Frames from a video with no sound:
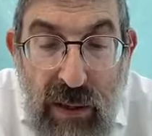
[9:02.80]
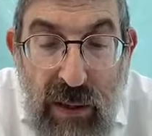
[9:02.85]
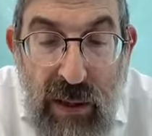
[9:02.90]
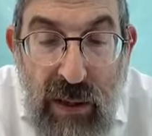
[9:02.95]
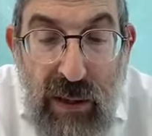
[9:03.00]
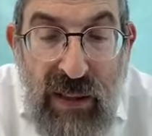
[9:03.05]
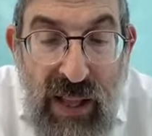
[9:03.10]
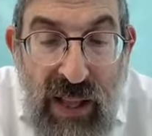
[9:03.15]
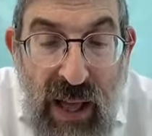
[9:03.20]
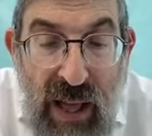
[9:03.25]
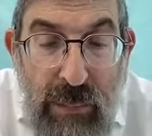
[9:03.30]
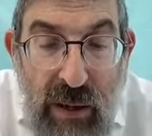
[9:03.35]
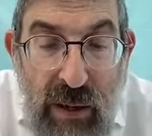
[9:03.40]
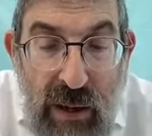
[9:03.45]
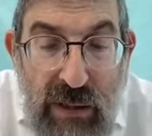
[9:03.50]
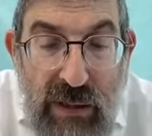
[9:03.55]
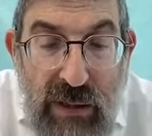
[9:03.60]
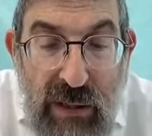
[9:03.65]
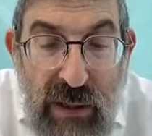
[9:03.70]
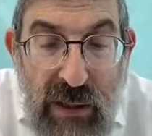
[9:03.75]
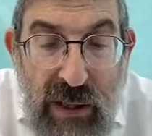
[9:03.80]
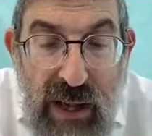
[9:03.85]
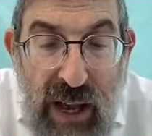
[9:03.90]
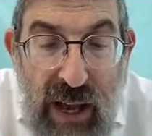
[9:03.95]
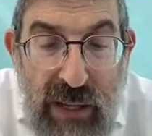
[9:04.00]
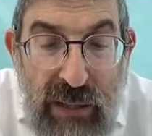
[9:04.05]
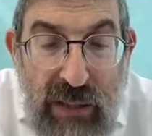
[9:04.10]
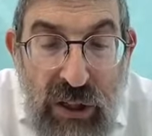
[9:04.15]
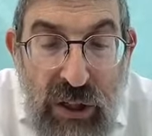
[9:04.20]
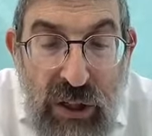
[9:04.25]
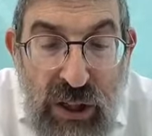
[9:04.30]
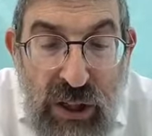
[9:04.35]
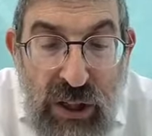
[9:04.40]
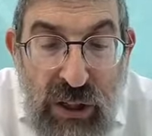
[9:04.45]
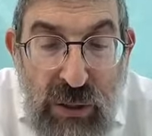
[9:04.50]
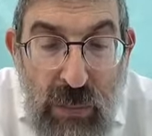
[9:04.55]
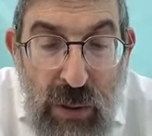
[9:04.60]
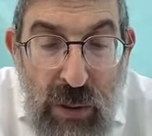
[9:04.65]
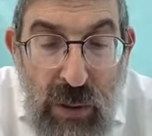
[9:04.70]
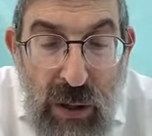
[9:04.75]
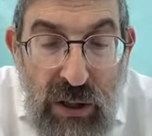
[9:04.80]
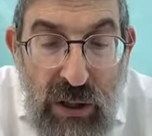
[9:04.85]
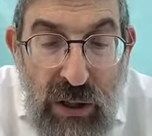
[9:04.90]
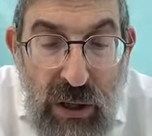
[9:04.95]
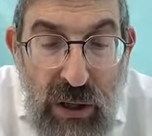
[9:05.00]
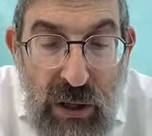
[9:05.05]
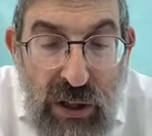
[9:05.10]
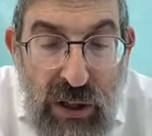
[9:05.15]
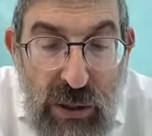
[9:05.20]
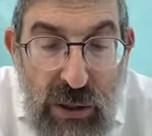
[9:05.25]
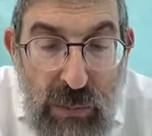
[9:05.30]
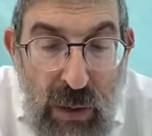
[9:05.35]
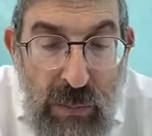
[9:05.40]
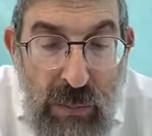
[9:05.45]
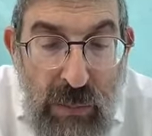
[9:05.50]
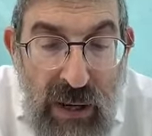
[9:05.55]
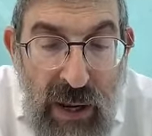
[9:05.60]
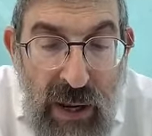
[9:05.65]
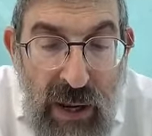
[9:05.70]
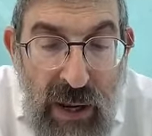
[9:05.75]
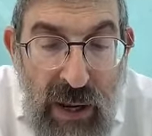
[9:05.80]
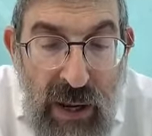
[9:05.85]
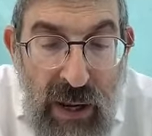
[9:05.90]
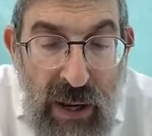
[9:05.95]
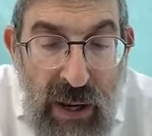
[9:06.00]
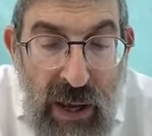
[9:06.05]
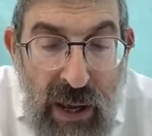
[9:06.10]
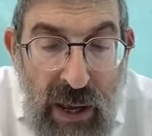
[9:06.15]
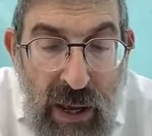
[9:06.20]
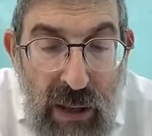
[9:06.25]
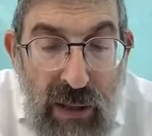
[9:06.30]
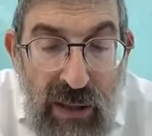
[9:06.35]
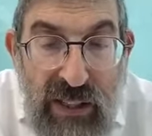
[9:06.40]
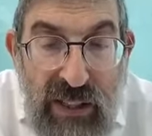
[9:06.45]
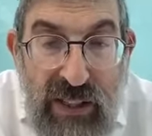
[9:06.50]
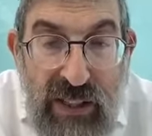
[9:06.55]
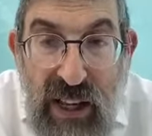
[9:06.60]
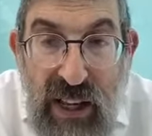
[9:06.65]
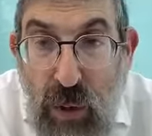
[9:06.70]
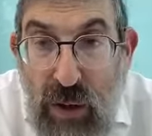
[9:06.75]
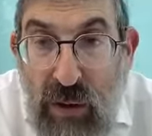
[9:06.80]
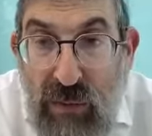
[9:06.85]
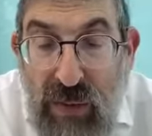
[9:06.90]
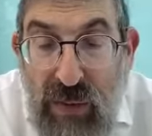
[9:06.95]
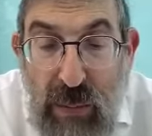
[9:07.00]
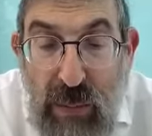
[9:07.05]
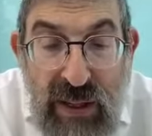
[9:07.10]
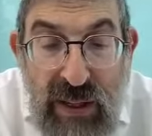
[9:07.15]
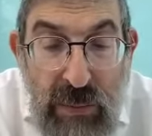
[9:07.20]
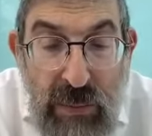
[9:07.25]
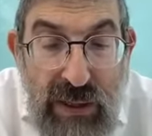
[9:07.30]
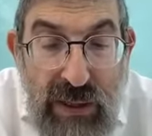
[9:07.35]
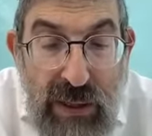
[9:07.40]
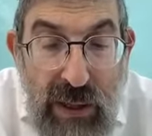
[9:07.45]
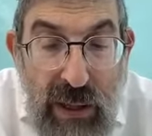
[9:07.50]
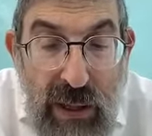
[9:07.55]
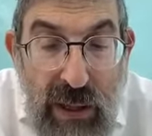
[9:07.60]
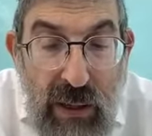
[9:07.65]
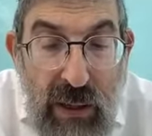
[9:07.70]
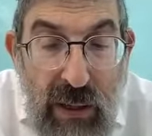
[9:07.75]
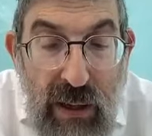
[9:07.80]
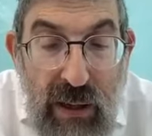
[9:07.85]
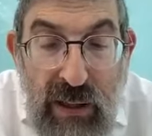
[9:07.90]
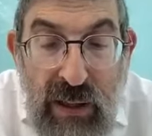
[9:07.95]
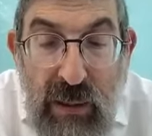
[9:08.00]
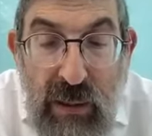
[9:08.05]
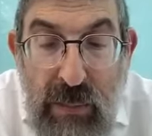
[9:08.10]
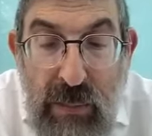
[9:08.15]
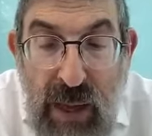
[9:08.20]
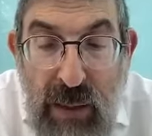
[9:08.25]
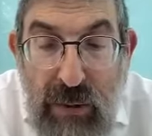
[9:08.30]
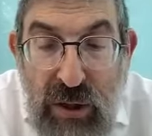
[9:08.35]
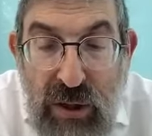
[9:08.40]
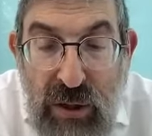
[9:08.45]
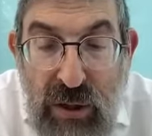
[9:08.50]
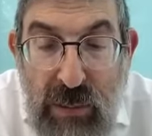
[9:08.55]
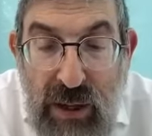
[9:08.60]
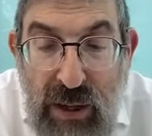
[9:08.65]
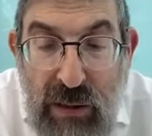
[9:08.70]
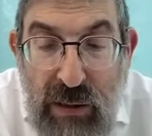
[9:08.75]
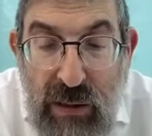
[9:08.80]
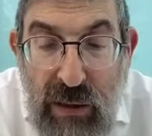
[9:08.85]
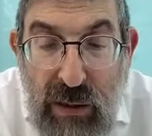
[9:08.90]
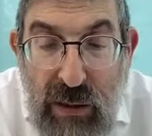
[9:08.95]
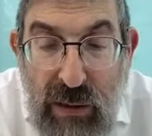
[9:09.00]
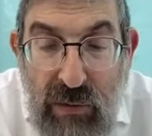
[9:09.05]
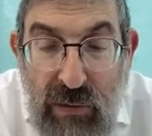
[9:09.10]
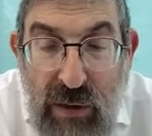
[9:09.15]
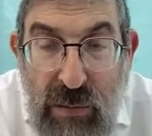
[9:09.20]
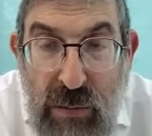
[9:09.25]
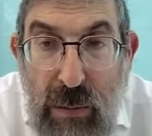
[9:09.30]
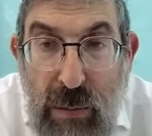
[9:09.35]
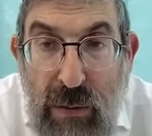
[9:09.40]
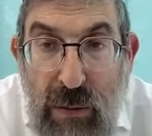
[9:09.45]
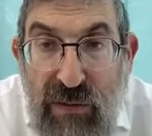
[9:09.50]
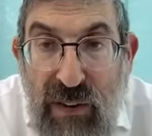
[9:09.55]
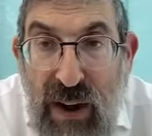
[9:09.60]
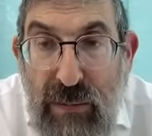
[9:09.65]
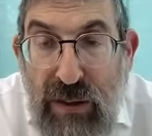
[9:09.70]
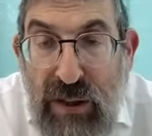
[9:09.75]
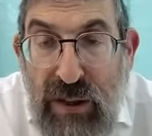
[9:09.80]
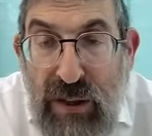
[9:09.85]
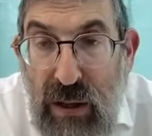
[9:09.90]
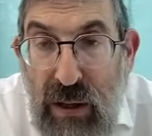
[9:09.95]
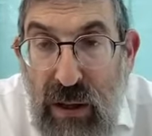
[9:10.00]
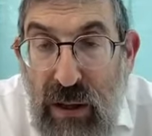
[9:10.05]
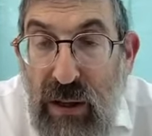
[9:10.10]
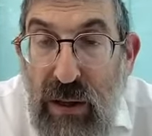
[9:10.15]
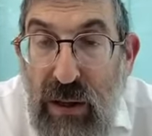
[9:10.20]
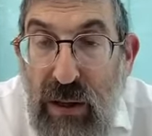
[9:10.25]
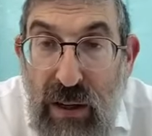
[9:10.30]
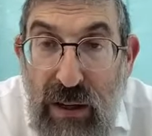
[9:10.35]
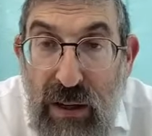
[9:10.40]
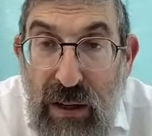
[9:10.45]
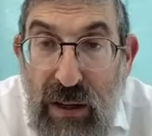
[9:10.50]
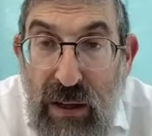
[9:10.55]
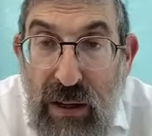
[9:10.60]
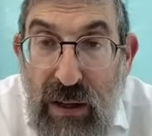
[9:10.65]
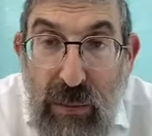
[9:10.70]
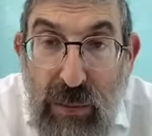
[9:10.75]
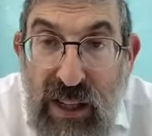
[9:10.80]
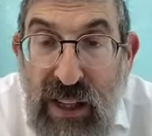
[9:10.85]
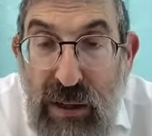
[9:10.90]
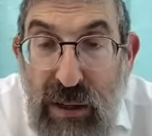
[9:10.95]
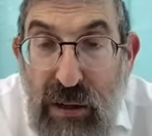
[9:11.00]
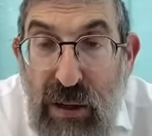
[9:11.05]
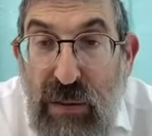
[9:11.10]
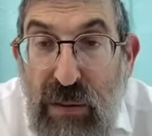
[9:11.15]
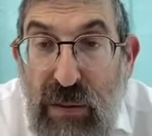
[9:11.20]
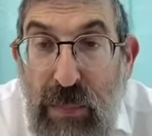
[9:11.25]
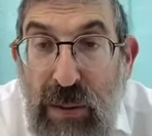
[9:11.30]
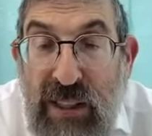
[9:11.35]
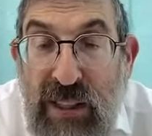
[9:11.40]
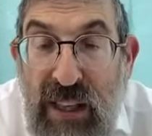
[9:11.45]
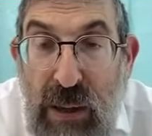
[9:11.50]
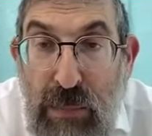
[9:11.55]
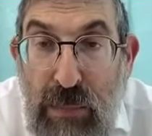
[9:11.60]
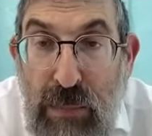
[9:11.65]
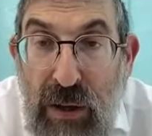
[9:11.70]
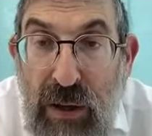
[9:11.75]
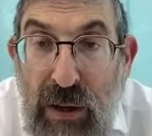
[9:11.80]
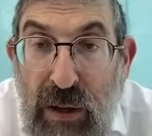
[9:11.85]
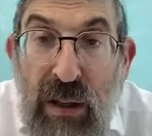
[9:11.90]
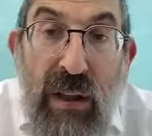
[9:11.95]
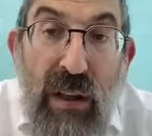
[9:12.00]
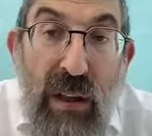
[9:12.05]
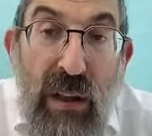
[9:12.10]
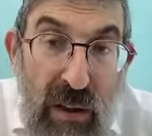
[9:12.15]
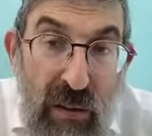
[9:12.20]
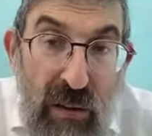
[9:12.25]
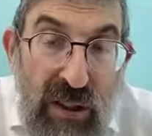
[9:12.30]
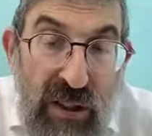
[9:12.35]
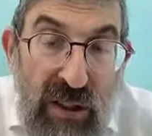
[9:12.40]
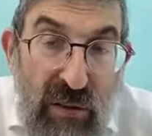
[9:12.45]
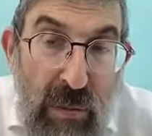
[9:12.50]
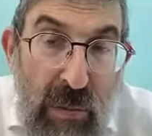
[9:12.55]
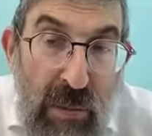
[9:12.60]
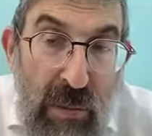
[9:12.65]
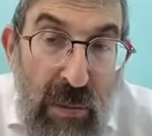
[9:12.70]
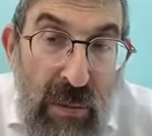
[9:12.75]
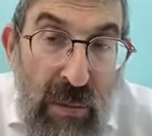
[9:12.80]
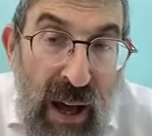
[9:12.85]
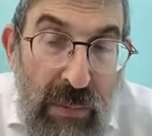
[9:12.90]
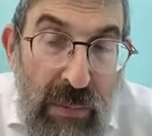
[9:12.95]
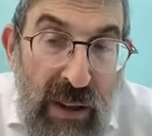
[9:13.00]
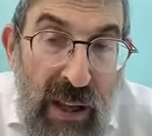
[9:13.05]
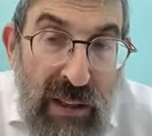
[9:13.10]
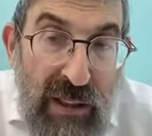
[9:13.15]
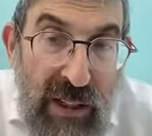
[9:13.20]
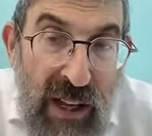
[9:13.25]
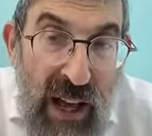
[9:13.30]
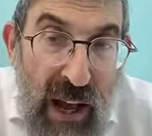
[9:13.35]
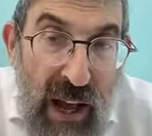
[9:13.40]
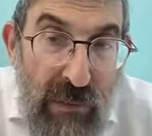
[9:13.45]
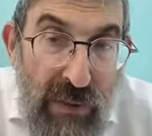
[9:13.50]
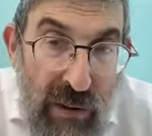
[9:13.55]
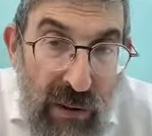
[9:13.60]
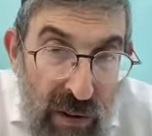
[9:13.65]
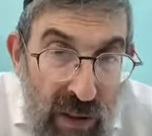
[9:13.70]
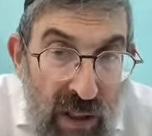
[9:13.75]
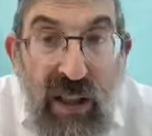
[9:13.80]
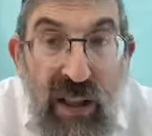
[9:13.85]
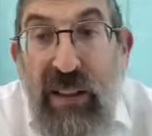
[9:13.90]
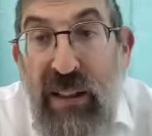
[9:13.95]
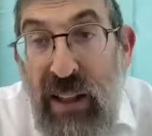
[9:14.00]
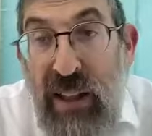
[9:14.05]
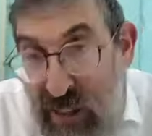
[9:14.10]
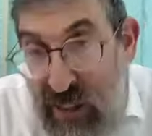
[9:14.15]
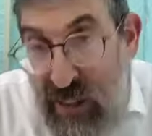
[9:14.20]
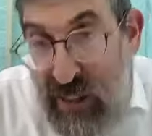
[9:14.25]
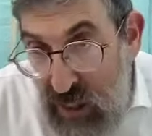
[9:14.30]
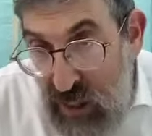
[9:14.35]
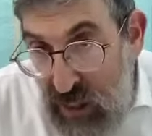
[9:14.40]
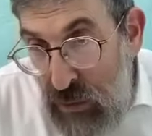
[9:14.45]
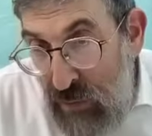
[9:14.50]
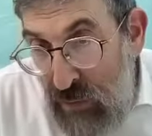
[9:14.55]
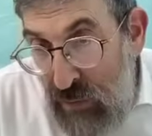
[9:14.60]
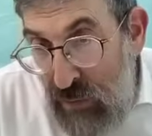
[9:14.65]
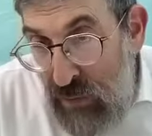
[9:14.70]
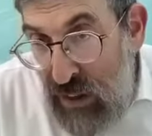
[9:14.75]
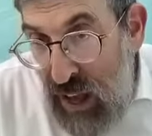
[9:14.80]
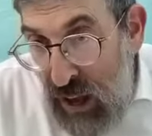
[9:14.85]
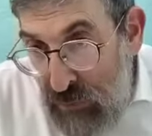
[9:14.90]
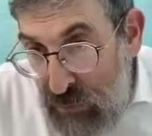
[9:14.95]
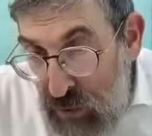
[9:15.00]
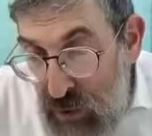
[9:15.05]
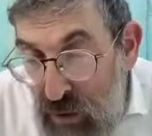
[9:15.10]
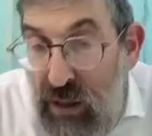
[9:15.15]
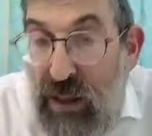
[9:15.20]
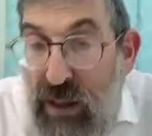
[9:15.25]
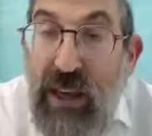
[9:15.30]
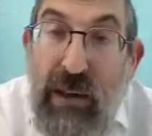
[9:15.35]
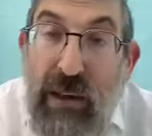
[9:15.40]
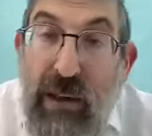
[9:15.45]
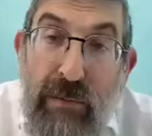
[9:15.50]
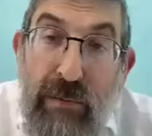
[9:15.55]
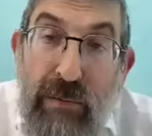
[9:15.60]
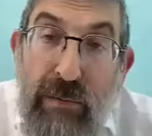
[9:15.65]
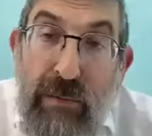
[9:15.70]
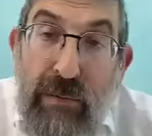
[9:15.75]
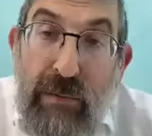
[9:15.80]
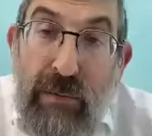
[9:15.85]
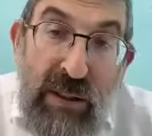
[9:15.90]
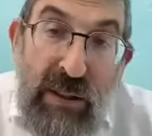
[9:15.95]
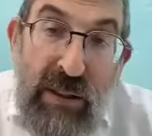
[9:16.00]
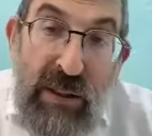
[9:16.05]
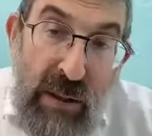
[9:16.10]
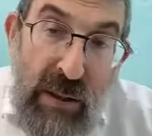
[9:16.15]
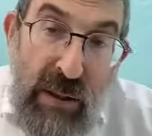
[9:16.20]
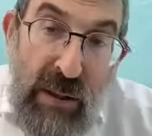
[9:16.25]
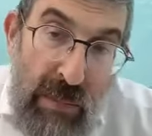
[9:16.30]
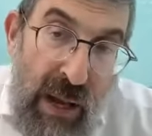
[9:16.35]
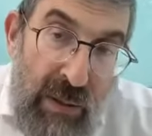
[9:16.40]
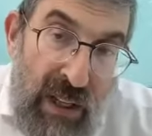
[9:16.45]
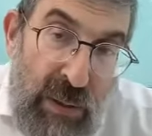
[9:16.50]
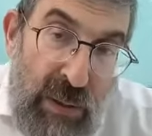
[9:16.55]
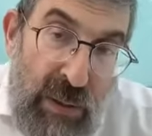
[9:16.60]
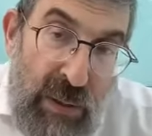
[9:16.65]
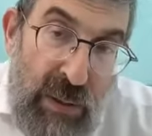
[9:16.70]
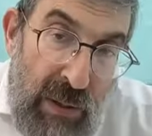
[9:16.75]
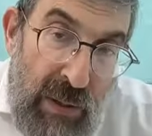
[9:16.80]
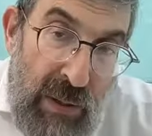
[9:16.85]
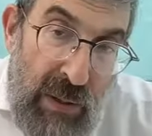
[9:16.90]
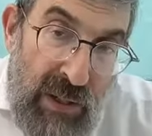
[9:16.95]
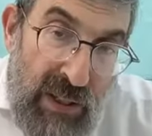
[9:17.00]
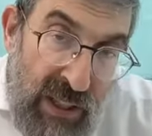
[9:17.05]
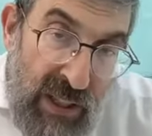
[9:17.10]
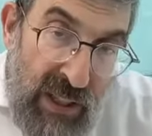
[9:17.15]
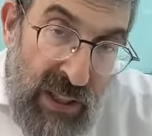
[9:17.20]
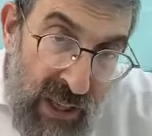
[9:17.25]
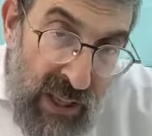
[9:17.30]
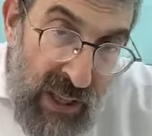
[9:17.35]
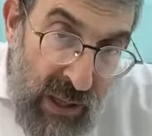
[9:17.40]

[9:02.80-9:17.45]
shlosh kelim nafkamina. The nami ozel chad shmaminei. Let's say one of them is missing. Tamei mishum idach, the Gemara of Farishla. In other words, let's say you don't have the base kibol, it would still be mekabel as kavra. Let's say you don't have the kavra, it would still be